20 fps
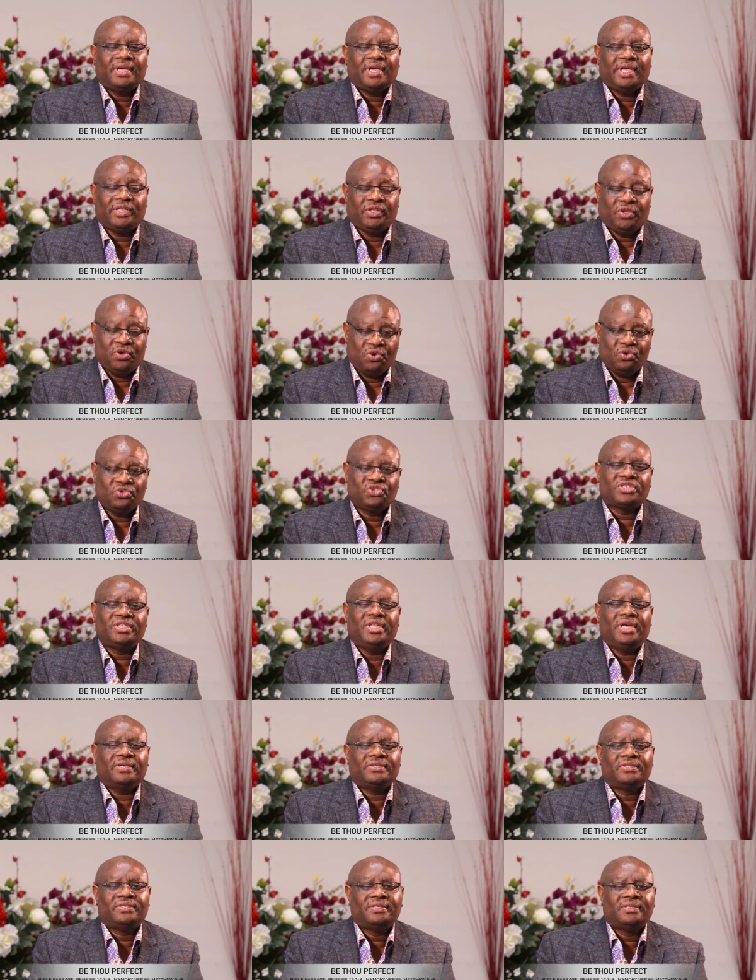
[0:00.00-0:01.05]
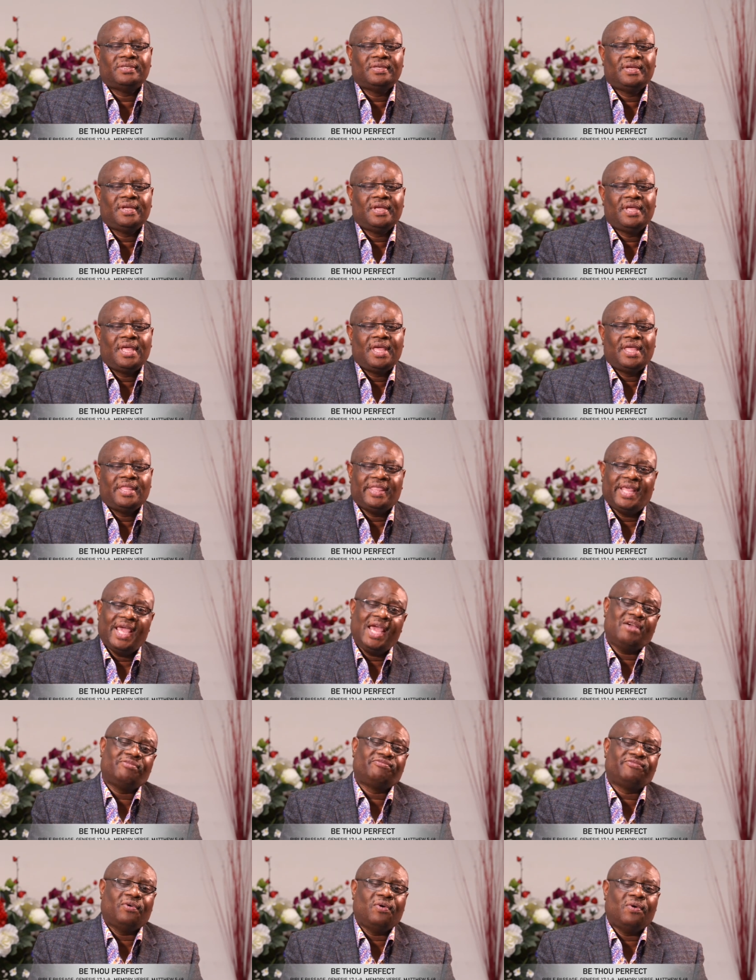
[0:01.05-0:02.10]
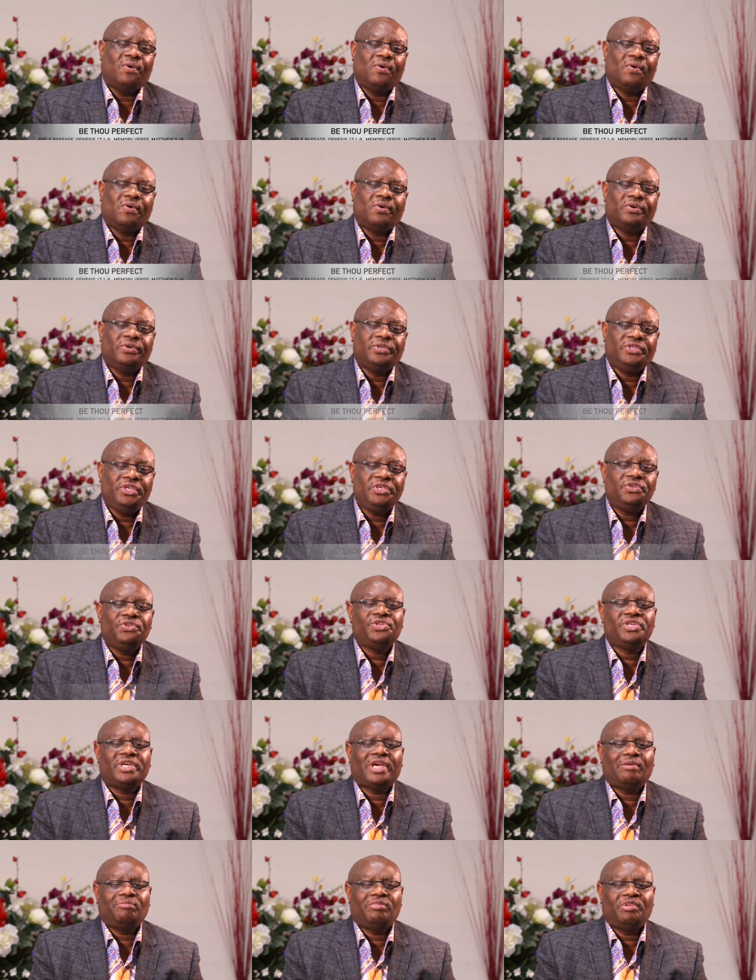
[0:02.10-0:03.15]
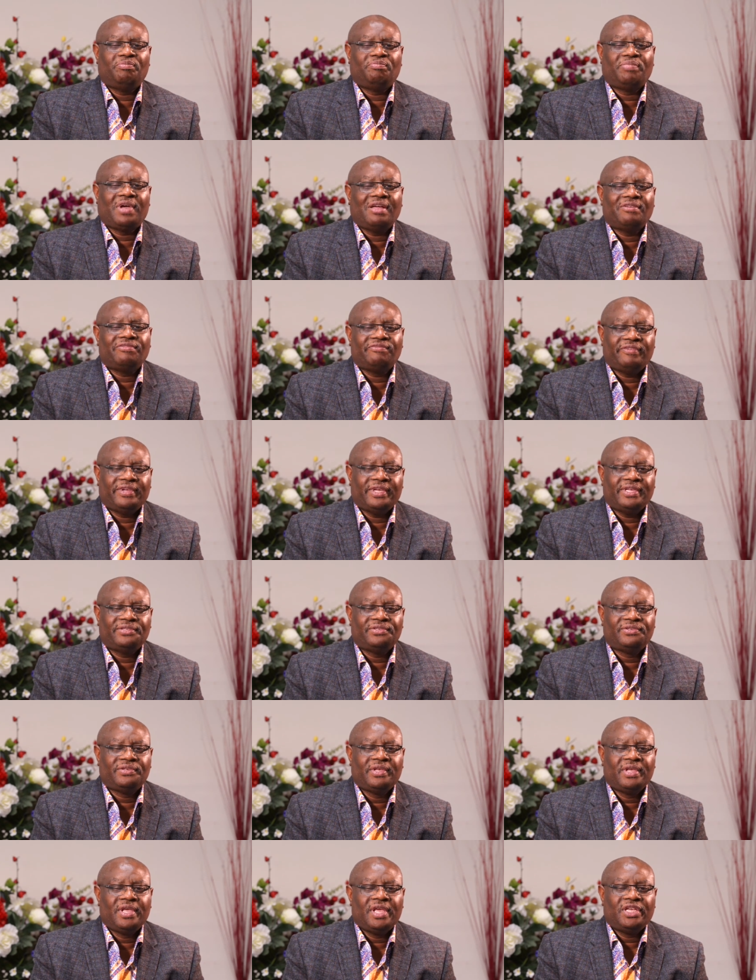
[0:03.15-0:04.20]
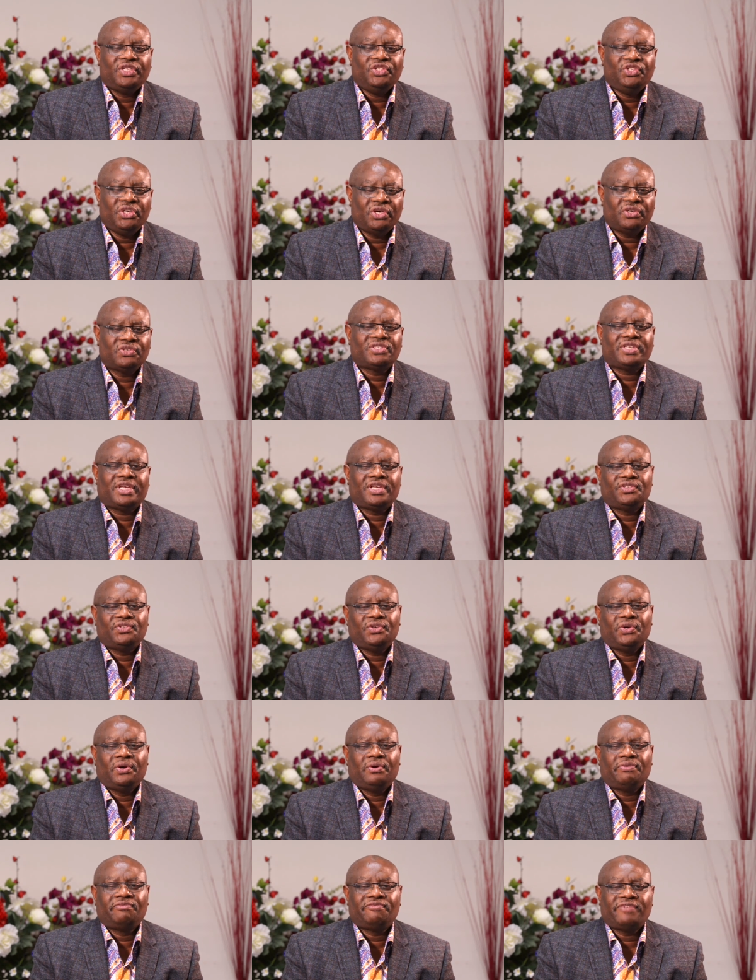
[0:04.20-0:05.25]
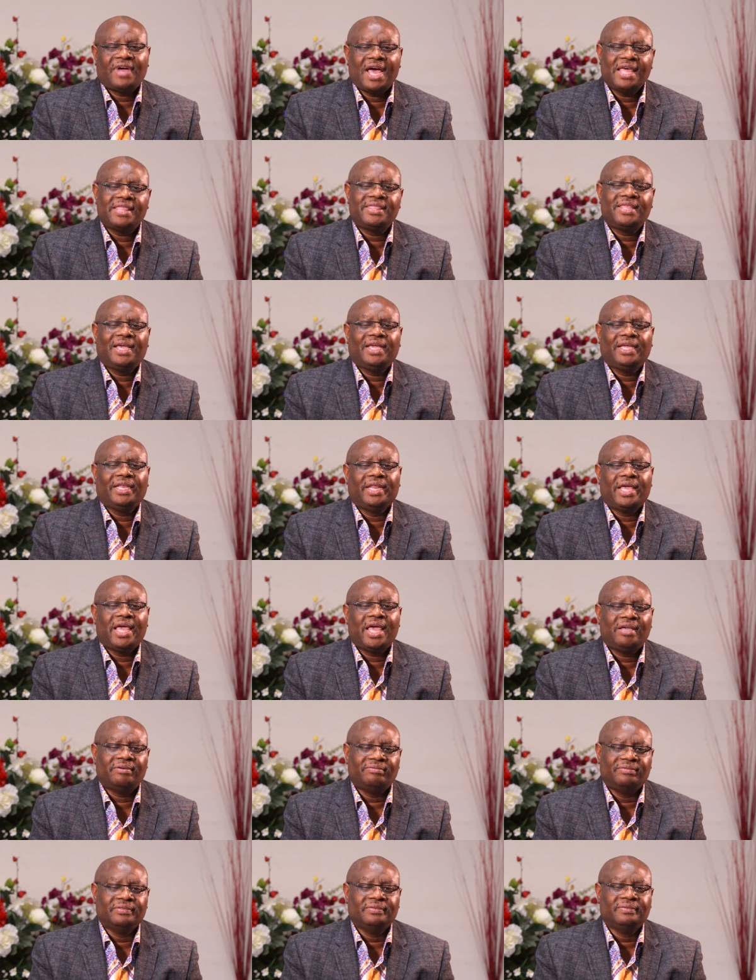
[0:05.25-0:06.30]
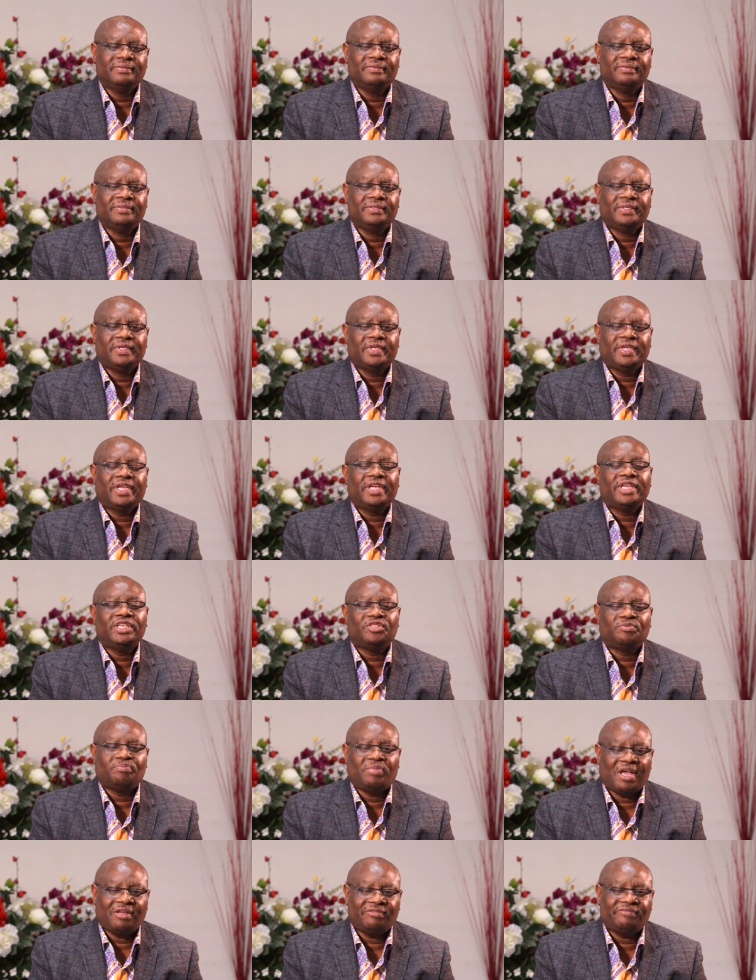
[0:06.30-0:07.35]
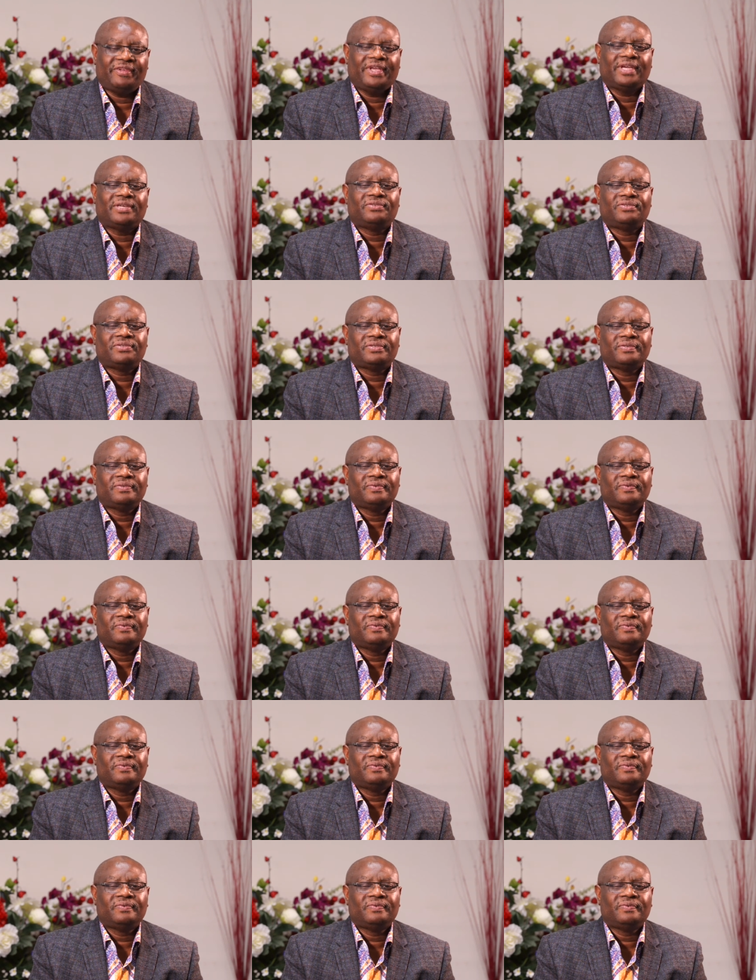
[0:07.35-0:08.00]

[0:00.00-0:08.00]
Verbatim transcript: It goes thus Therefore, Ye shall be perfect, just as your Father in heaven is perfect.